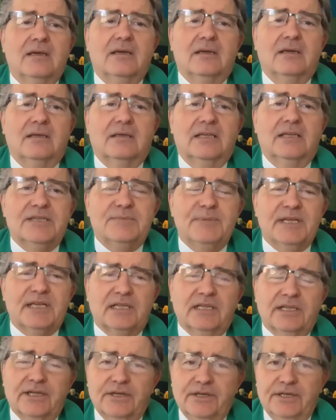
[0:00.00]
Let's be
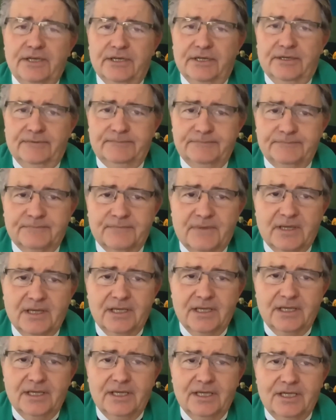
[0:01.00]
clear here.
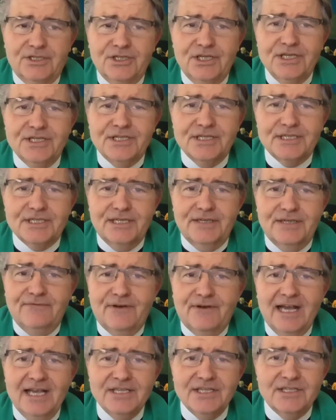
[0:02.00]
Jesus
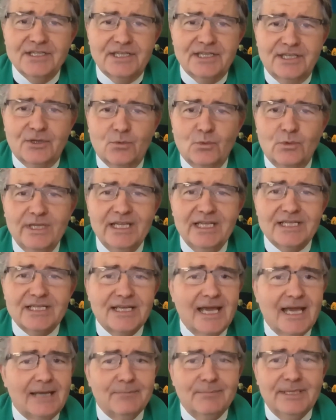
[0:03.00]
advises that the weeds
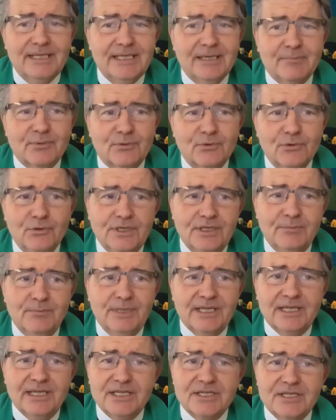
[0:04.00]
not be uprooted
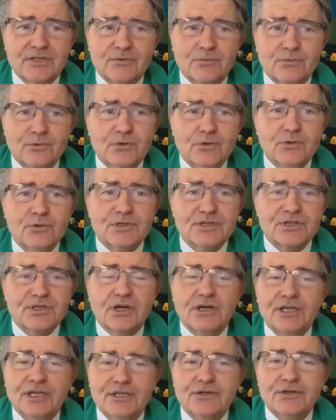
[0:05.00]
because the roots are
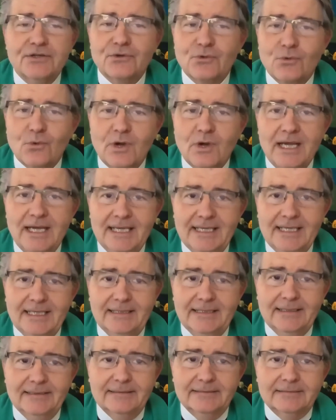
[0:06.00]

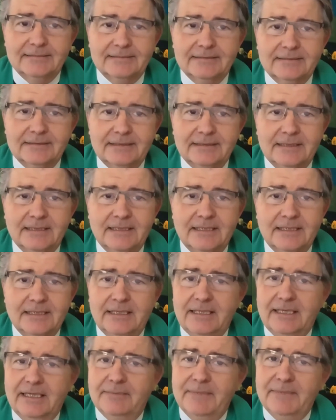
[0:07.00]
intertwined.
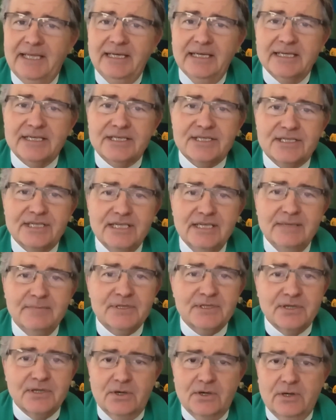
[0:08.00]
It may not seem
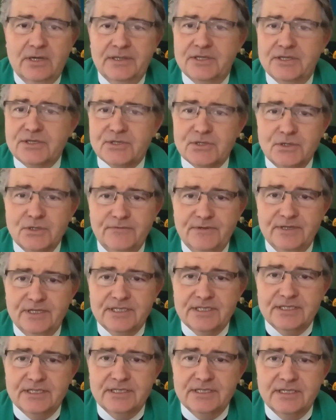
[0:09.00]
so on the surface,